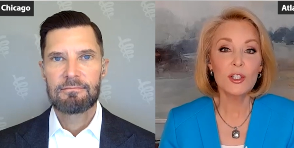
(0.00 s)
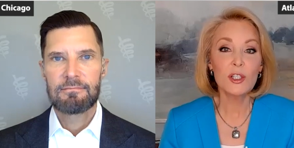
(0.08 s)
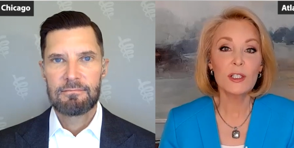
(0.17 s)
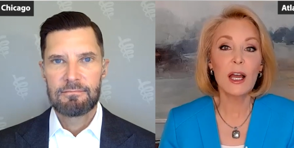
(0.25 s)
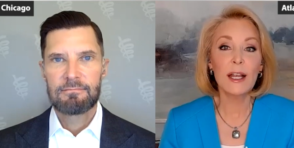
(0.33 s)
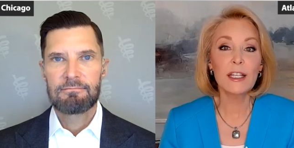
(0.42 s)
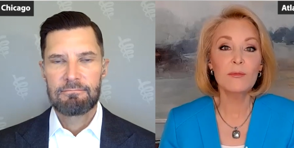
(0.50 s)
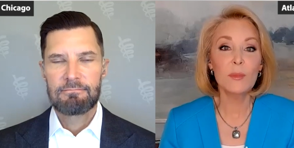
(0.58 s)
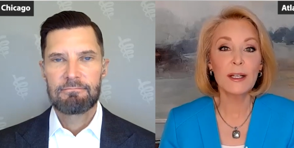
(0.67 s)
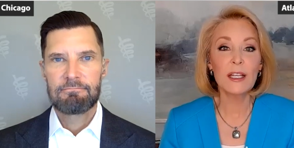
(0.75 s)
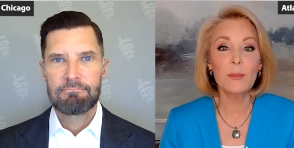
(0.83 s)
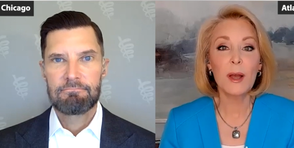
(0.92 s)
Speaker 1: should not give
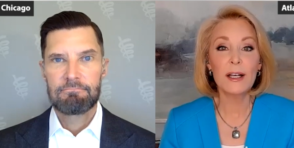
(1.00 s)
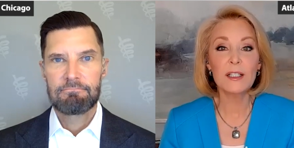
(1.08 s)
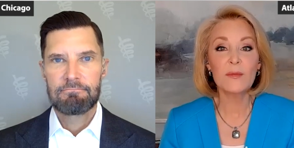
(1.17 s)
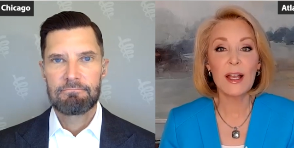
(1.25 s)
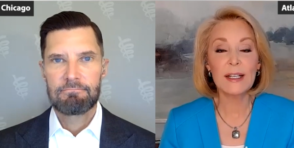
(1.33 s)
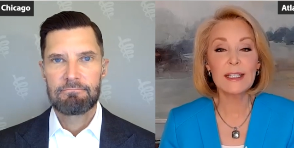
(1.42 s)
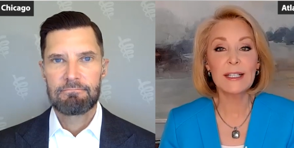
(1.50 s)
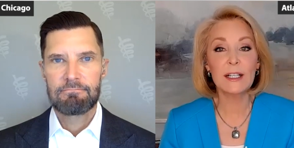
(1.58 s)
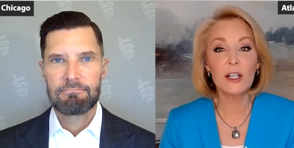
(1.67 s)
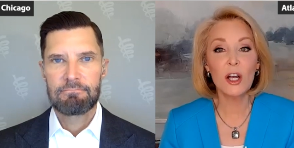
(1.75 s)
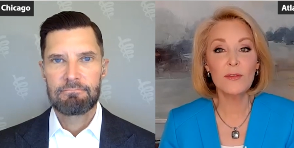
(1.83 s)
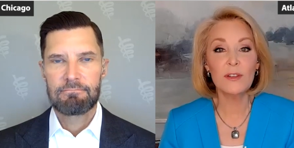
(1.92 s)
monkeypox vaccine
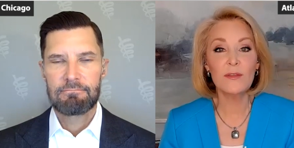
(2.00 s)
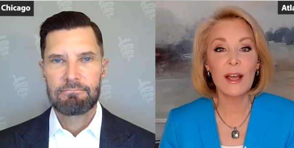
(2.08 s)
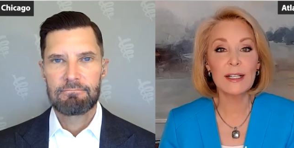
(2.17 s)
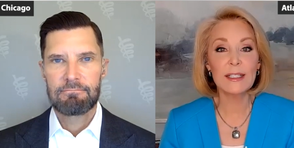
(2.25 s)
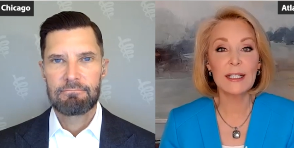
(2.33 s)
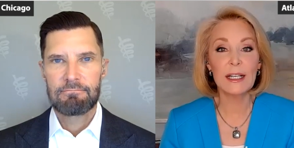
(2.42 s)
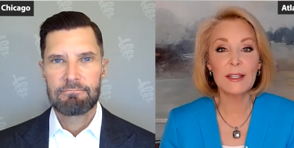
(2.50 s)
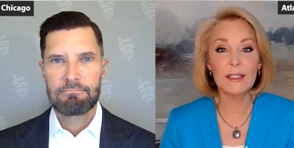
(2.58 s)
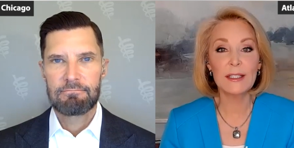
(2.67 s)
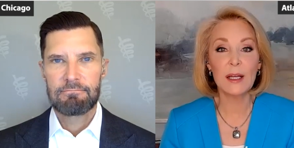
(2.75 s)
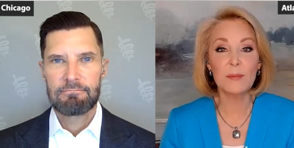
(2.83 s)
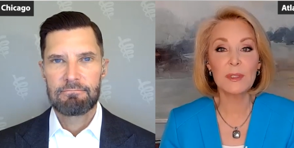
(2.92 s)
and COVID vaccine at the
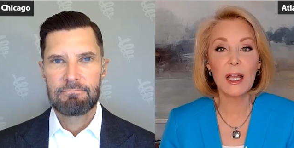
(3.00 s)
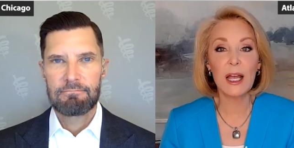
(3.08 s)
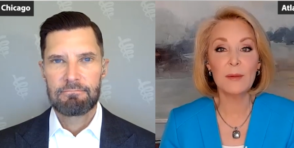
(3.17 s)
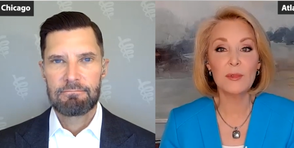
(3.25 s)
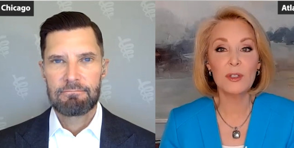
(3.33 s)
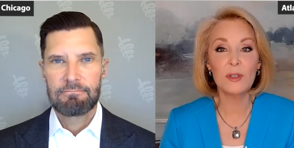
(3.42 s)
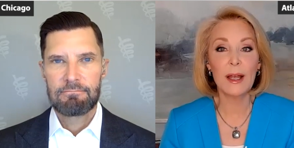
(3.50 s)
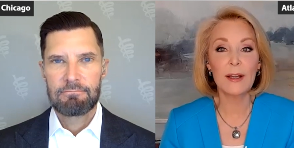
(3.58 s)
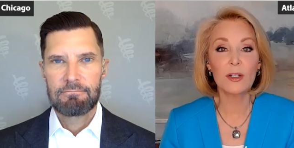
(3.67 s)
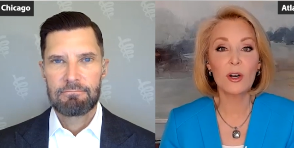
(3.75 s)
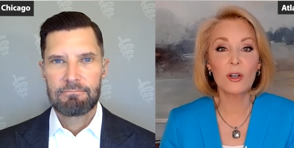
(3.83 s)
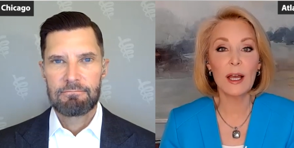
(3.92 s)
same time due to
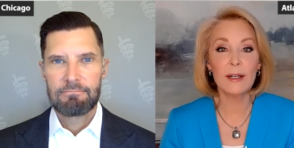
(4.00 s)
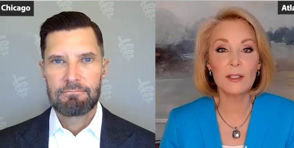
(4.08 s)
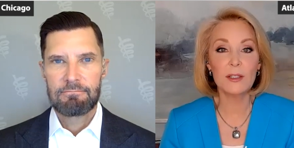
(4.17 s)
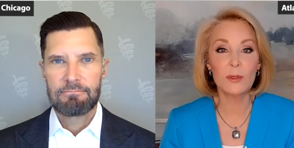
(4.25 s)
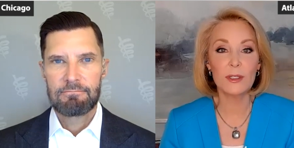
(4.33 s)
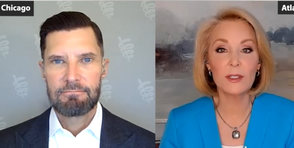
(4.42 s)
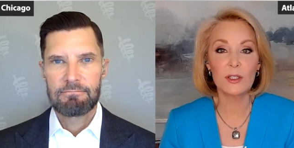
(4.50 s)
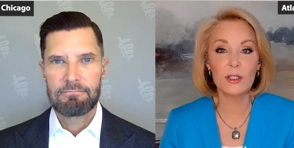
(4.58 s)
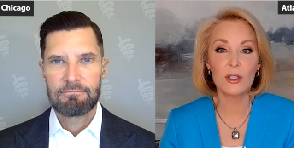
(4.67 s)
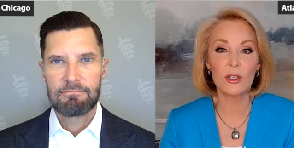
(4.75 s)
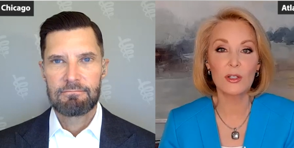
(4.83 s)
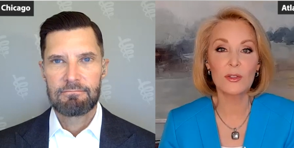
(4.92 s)
myocarditis risk
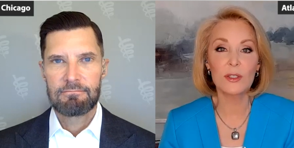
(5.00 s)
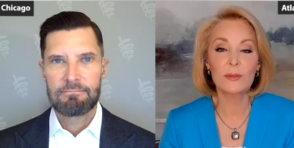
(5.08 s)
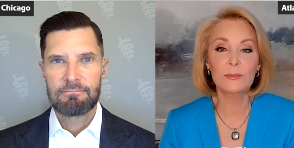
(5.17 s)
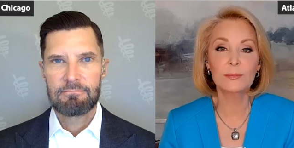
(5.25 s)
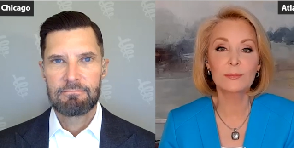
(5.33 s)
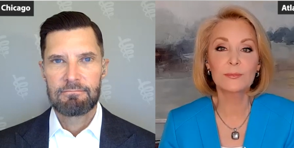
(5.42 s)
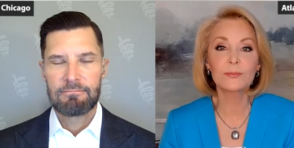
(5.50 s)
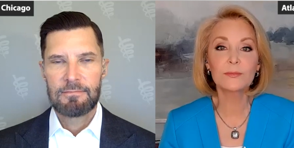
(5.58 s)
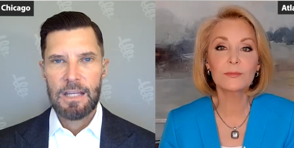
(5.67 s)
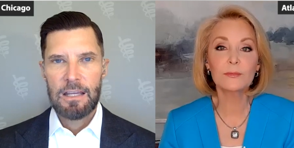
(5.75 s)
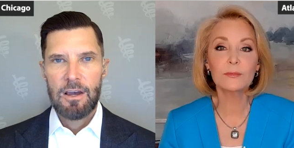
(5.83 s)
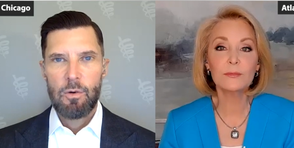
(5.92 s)
concerns.
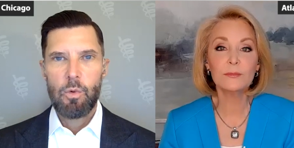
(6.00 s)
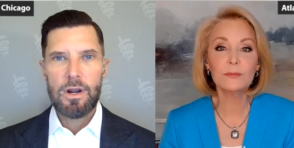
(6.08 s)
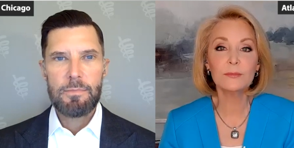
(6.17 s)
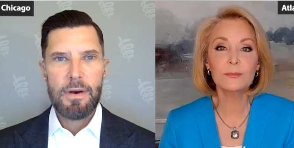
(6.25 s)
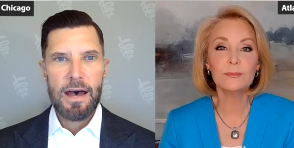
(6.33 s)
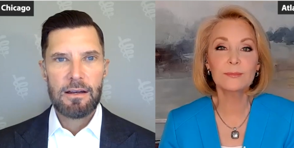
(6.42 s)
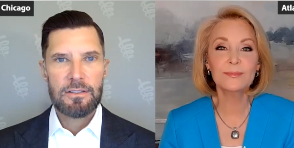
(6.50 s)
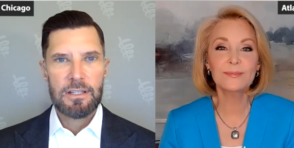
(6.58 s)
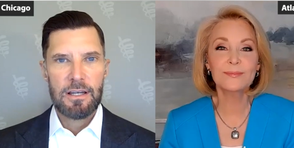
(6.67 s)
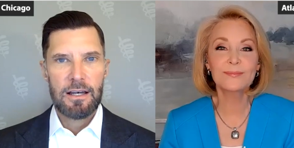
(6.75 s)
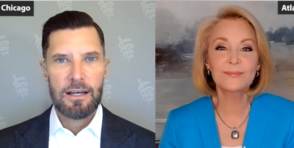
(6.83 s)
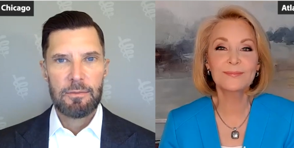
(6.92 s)
Speaker 2: What about
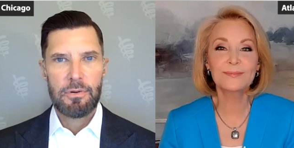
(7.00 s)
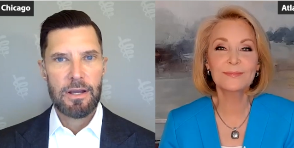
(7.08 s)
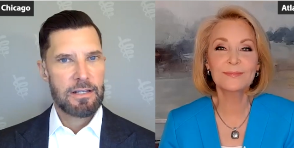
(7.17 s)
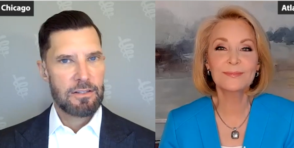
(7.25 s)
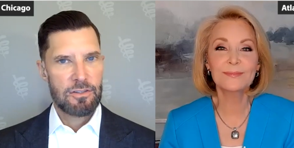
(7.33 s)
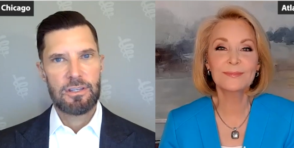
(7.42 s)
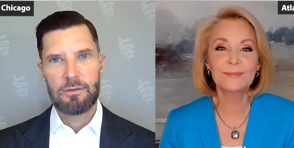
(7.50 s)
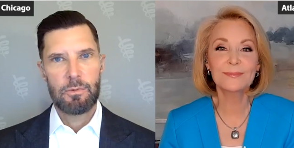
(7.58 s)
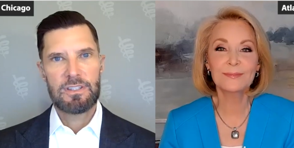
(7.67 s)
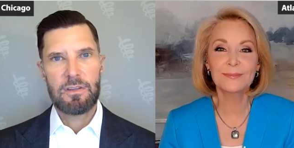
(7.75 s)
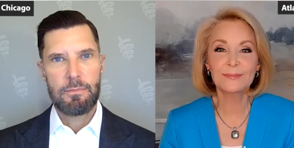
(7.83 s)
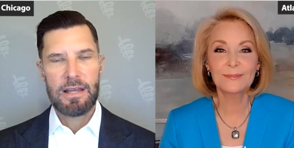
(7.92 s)
uh, pregnancy?
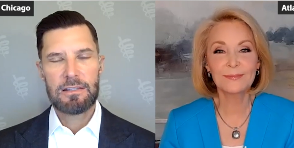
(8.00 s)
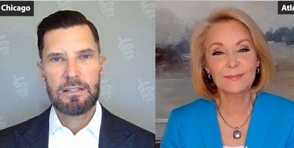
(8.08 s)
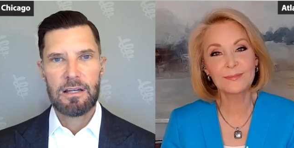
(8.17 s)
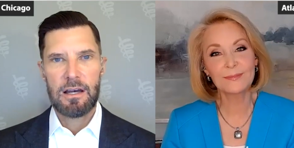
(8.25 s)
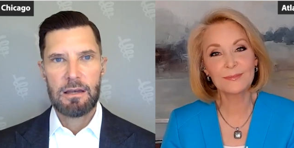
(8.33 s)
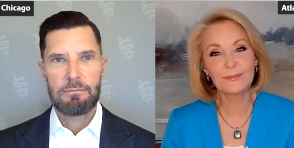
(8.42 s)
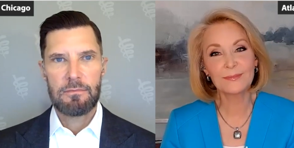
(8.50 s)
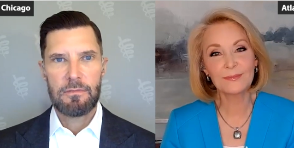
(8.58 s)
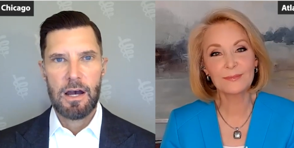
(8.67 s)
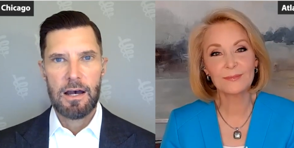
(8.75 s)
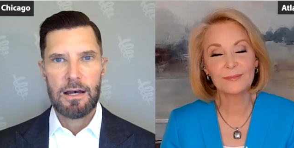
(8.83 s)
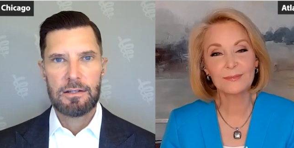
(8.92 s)
When's the best time
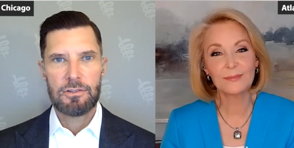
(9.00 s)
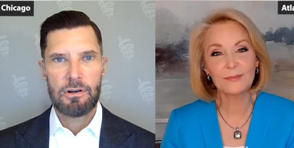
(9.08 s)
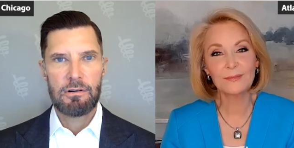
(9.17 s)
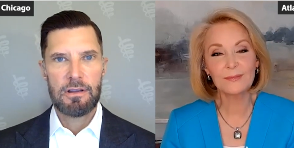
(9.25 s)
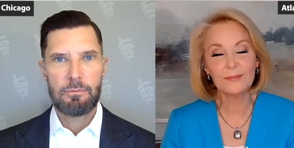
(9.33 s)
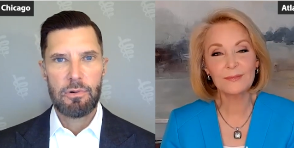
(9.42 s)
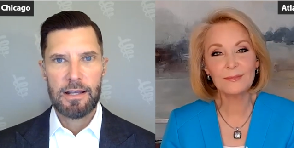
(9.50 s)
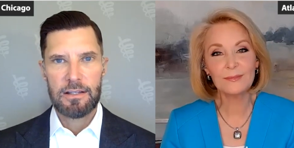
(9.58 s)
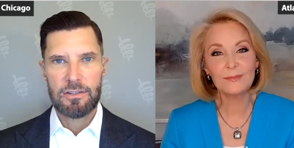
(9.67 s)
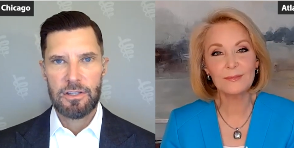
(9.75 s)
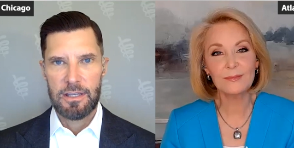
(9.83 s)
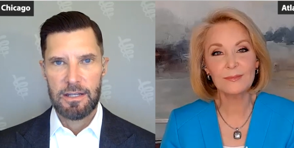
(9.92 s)
uh, during
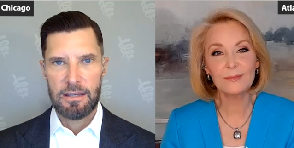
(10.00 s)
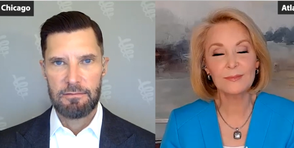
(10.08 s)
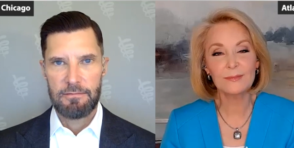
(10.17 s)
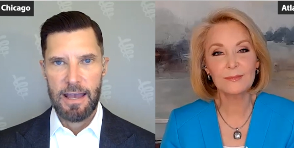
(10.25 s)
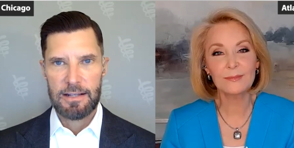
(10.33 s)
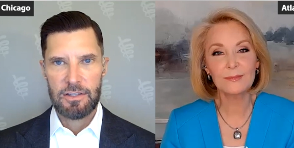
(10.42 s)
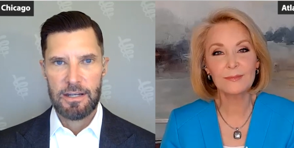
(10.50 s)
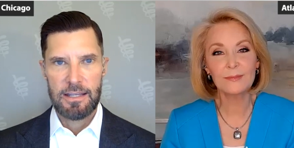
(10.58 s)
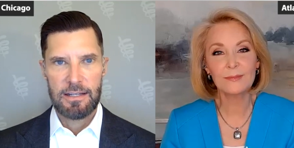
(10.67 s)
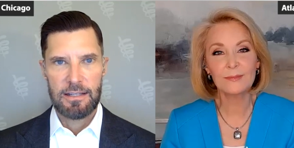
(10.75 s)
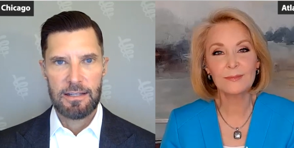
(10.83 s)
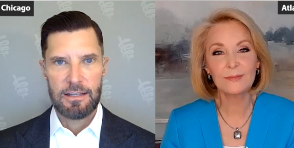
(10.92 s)
pregnancy to get
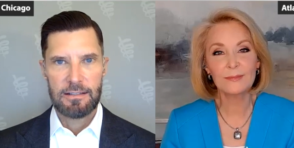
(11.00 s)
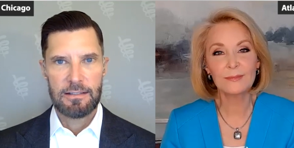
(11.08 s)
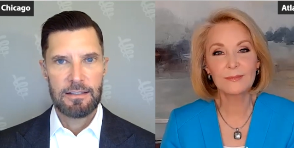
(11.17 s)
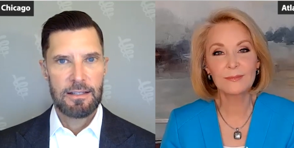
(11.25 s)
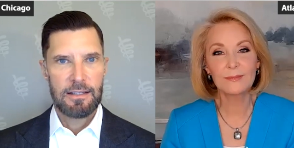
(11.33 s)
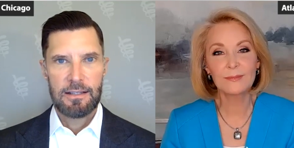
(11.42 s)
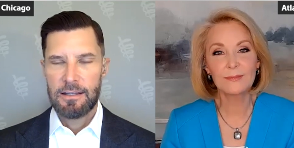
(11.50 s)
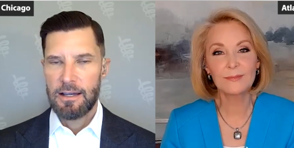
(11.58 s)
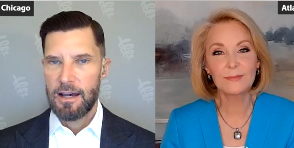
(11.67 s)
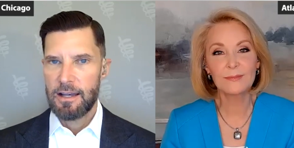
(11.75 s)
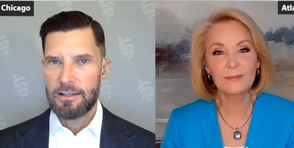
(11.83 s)
vaccinated? And uh,